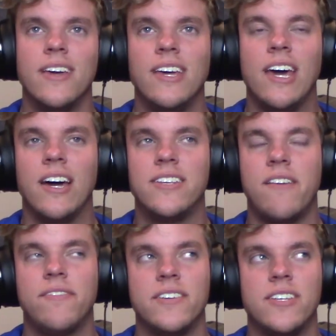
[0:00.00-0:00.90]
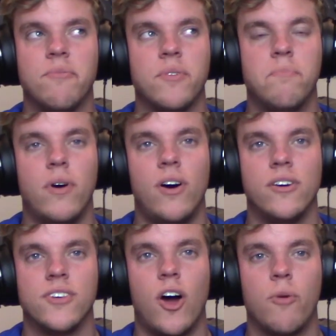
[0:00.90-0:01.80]
Yeah, definitely something with
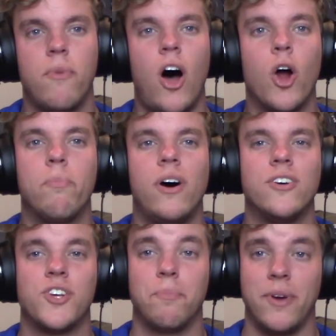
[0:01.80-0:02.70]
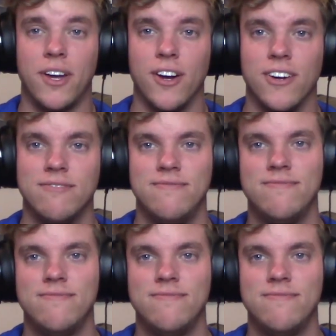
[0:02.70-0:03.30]
balls. Our balls are bigger.